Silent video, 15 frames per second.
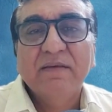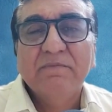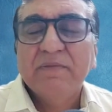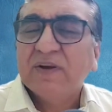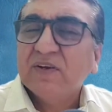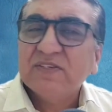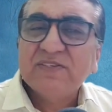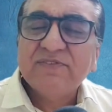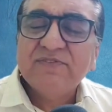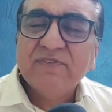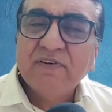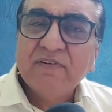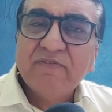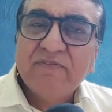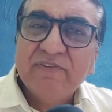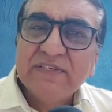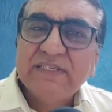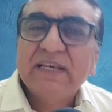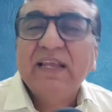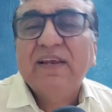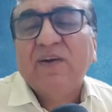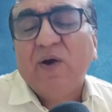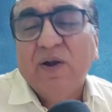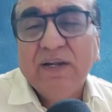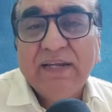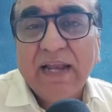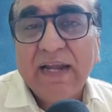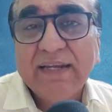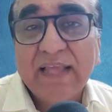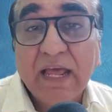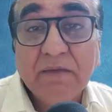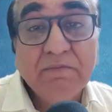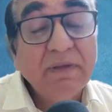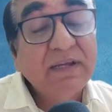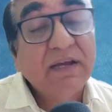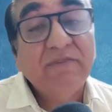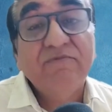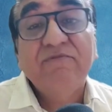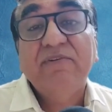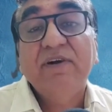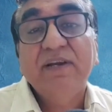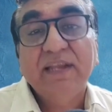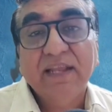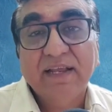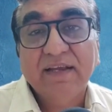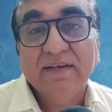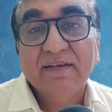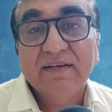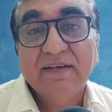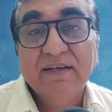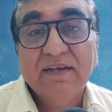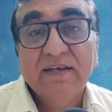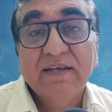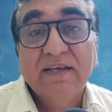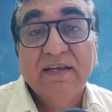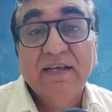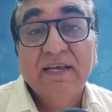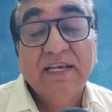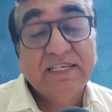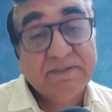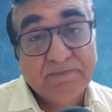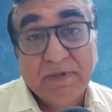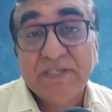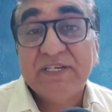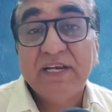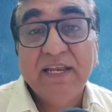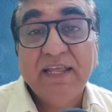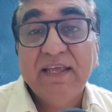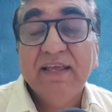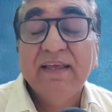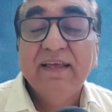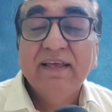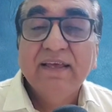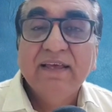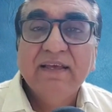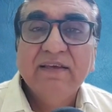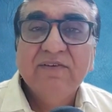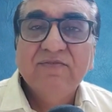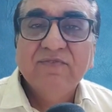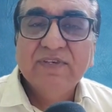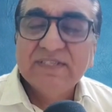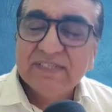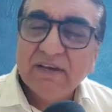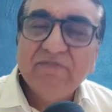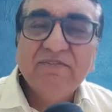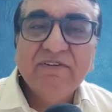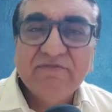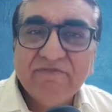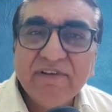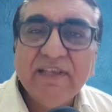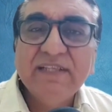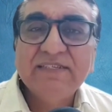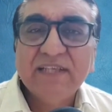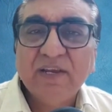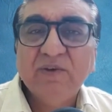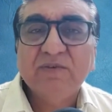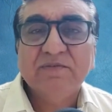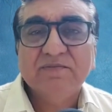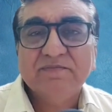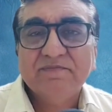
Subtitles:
Because physical contact can be comforting, especially when someone feels alone.